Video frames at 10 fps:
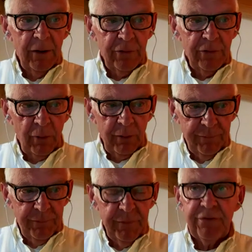sort of
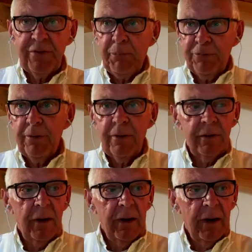steps
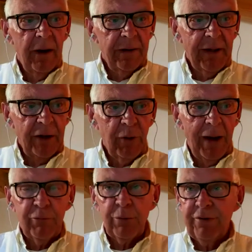that you
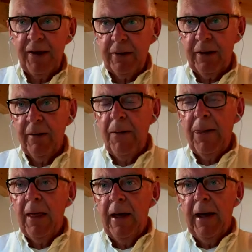have to take.
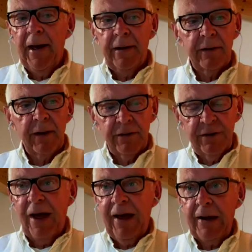And
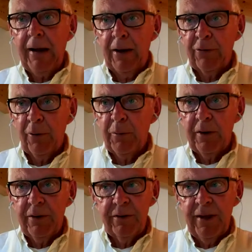these are headlines
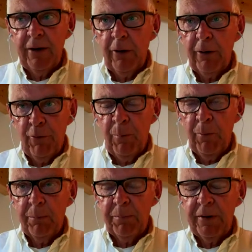only. They are not a
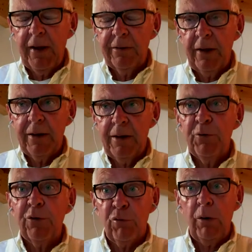formula, but they give
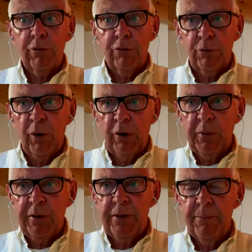you a structure to work with.